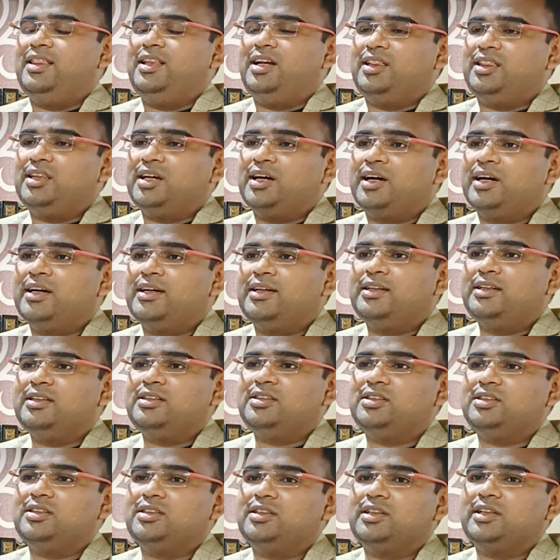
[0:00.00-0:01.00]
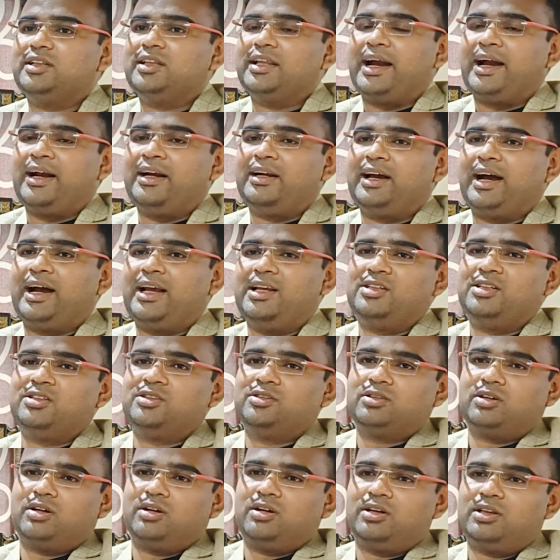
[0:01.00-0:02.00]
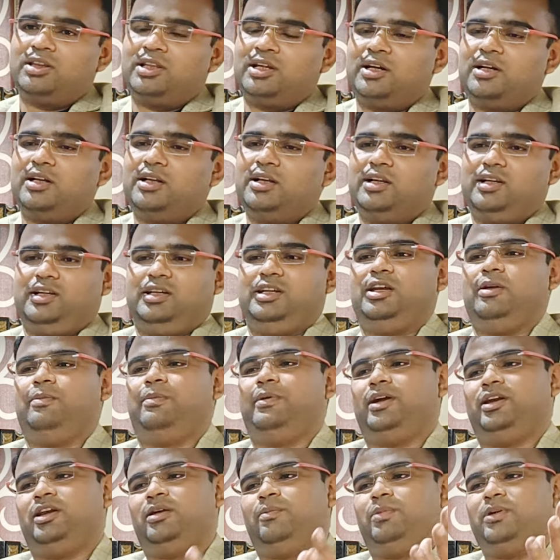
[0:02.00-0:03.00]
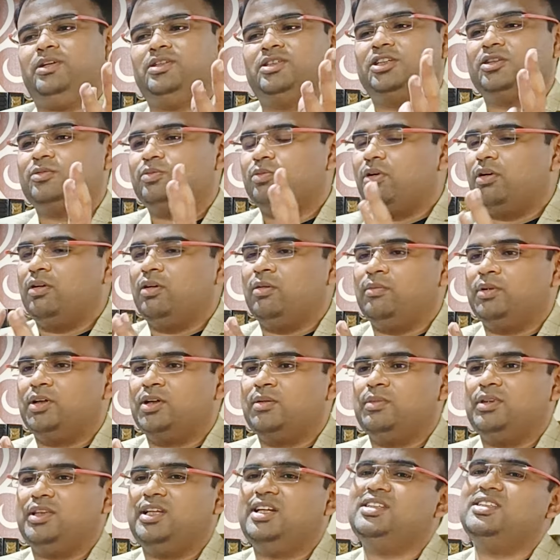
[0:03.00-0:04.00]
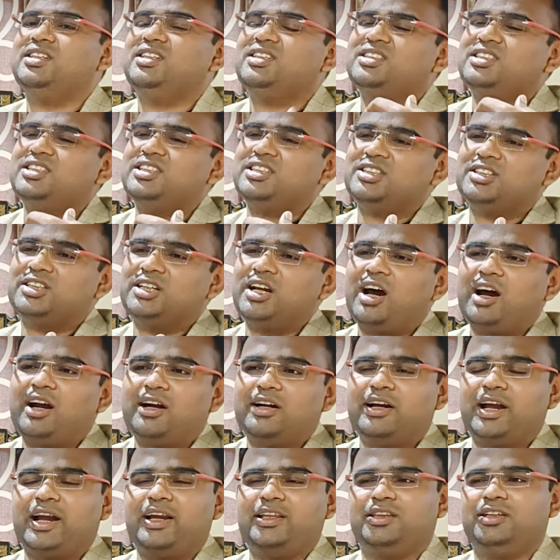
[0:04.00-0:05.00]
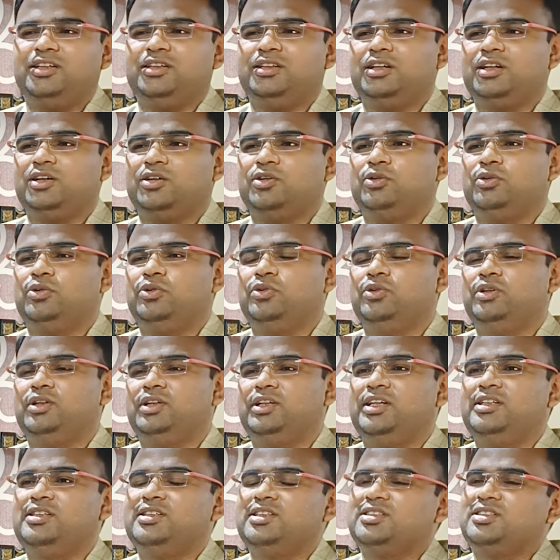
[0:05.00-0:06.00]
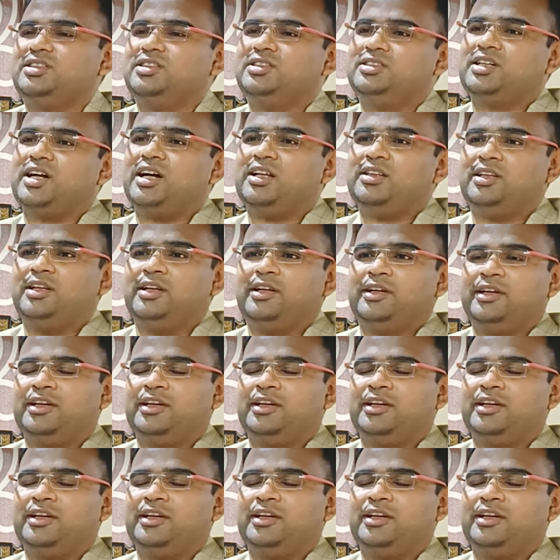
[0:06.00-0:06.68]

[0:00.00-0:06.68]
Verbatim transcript: And the third is that I saw the if any business problem comes, they just start writing the code, they just start